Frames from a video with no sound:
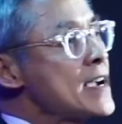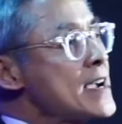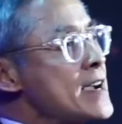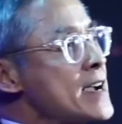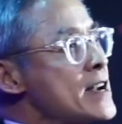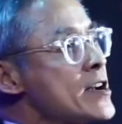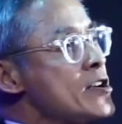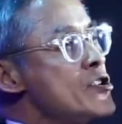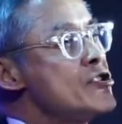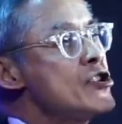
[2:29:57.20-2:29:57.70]

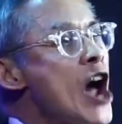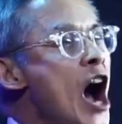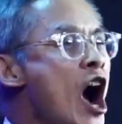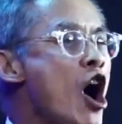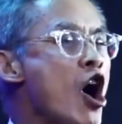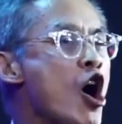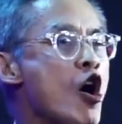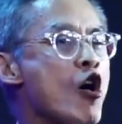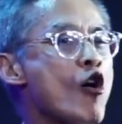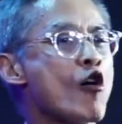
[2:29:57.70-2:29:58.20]

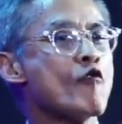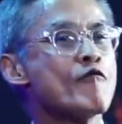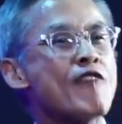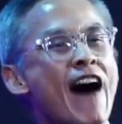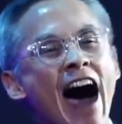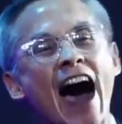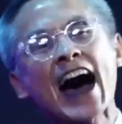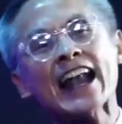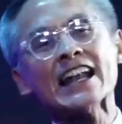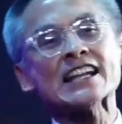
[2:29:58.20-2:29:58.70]
No
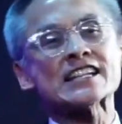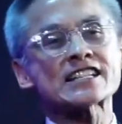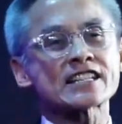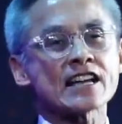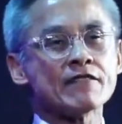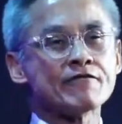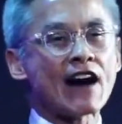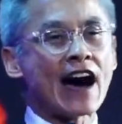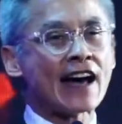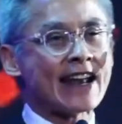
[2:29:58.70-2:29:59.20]
violence and
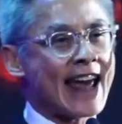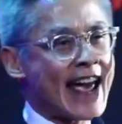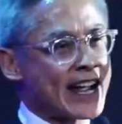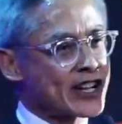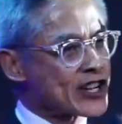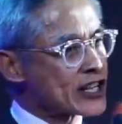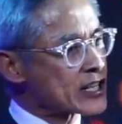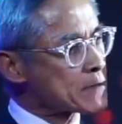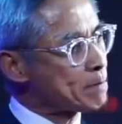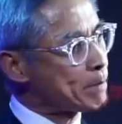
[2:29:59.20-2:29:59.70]

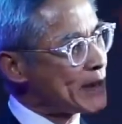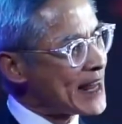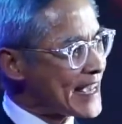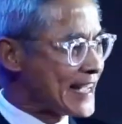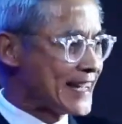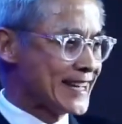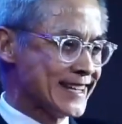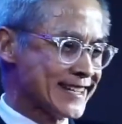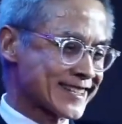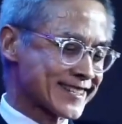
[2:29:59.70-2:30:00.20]
violations,
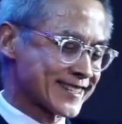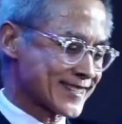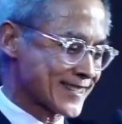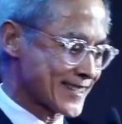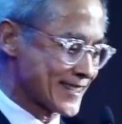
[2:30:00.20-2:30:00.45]
please.